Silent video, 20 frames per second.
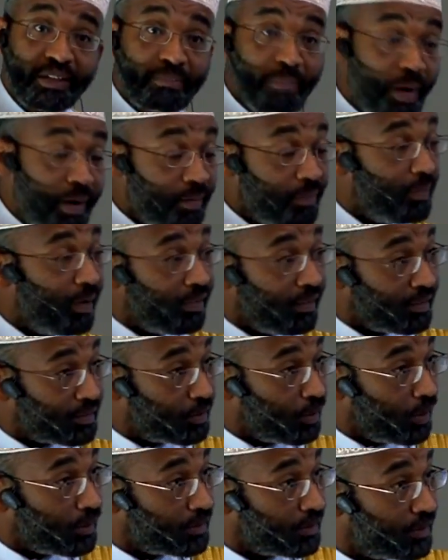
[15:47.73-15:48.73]
My mother
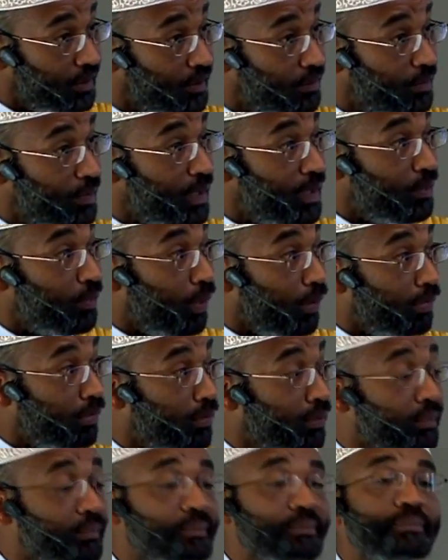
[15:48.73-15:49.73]
trusted me with
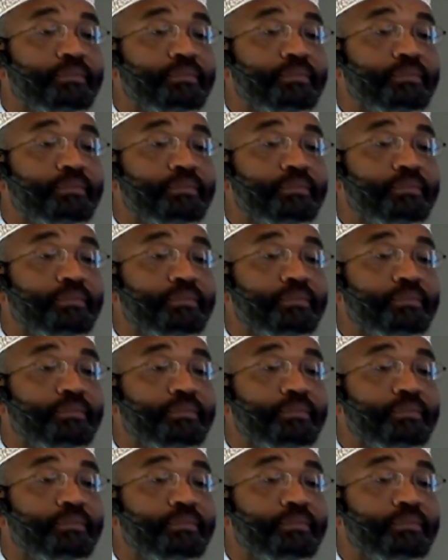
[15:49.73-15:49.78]
you.